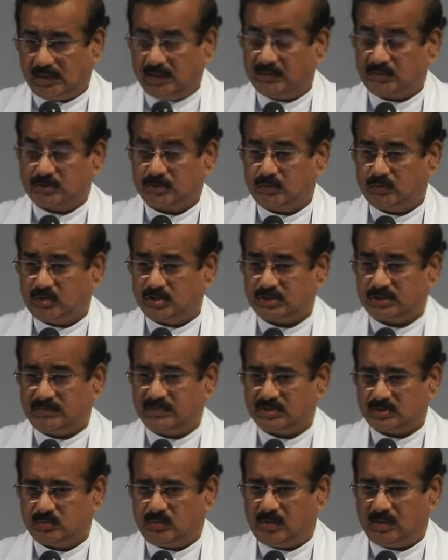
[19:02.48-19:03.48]
And true
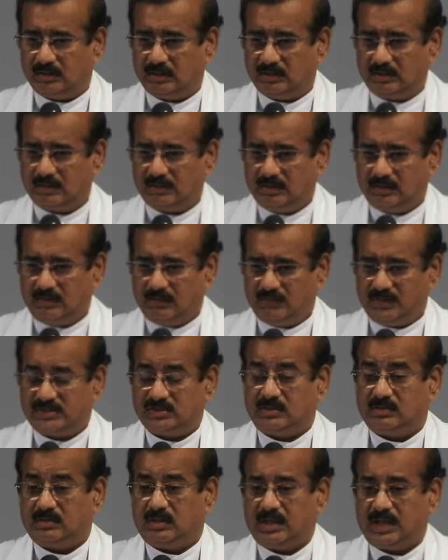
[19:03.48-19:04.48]
worship is one
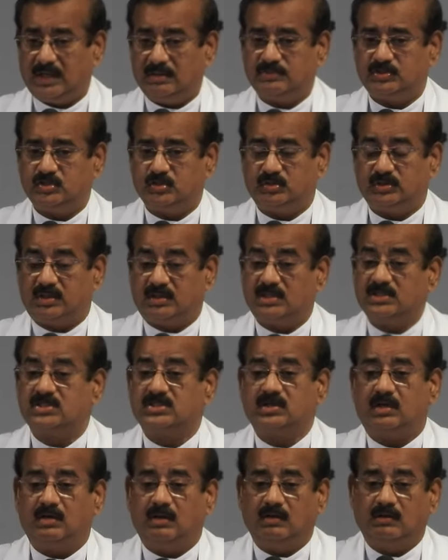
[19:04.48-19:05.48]
which helps you to
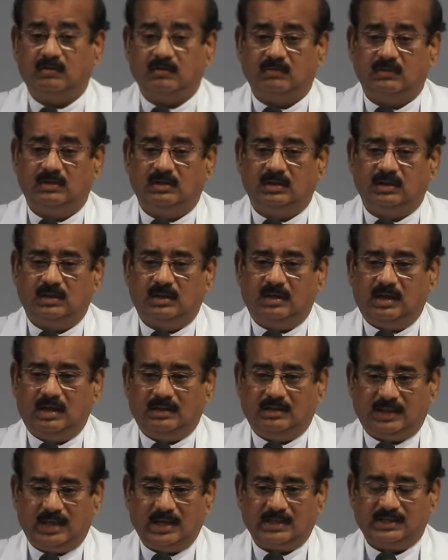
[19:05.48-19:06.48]
resolve
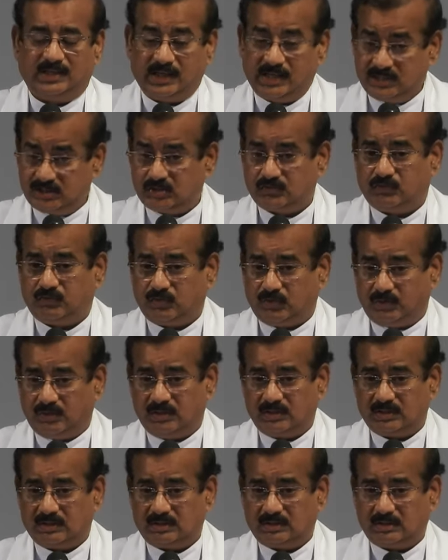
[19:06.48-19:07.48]
that
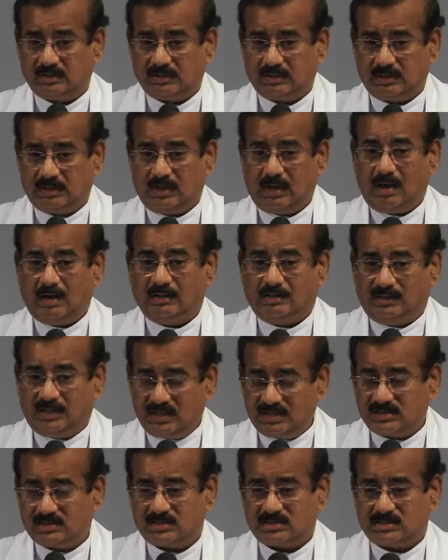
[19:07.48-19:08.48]
henceforth
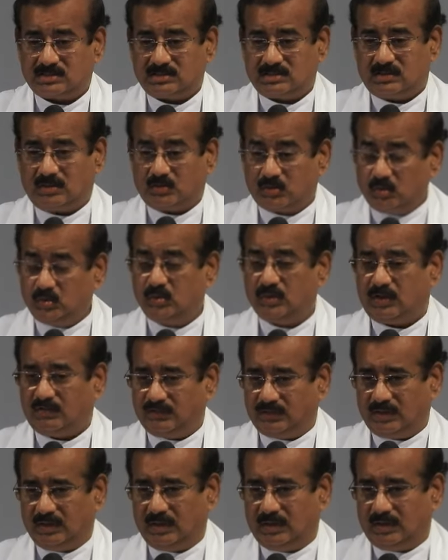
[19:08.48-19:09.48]
this rule
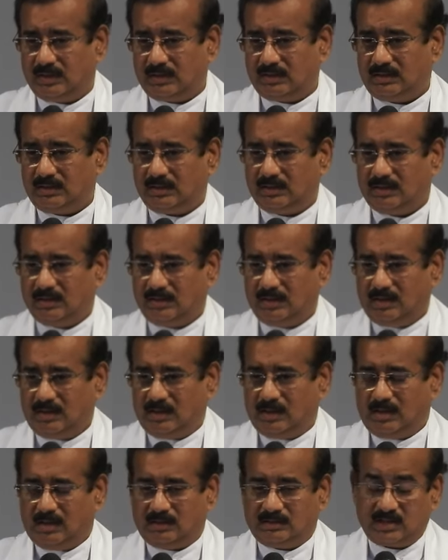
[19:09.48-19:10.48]
of God,
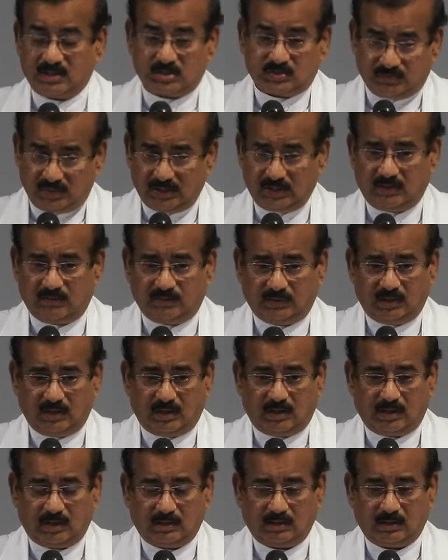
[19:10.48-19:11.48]
this will of
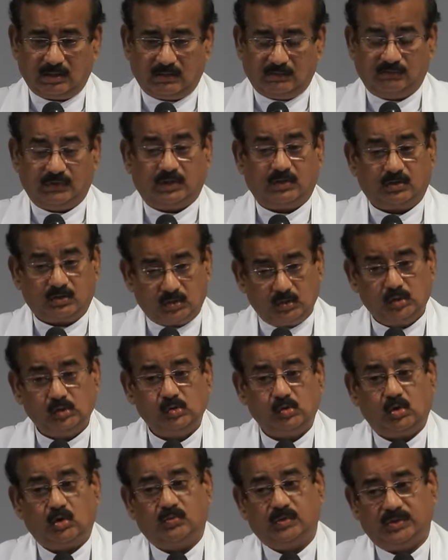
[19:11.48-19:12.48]
God will
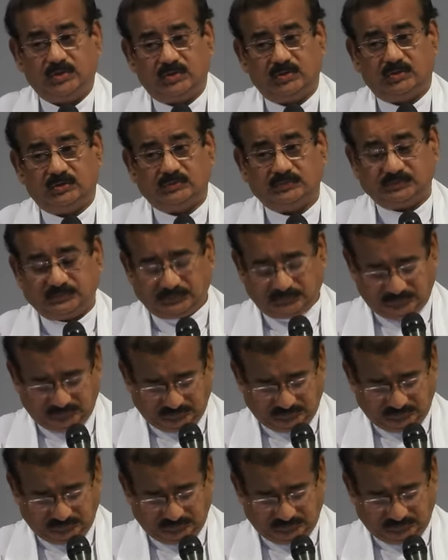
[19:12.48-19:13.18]
rule over you.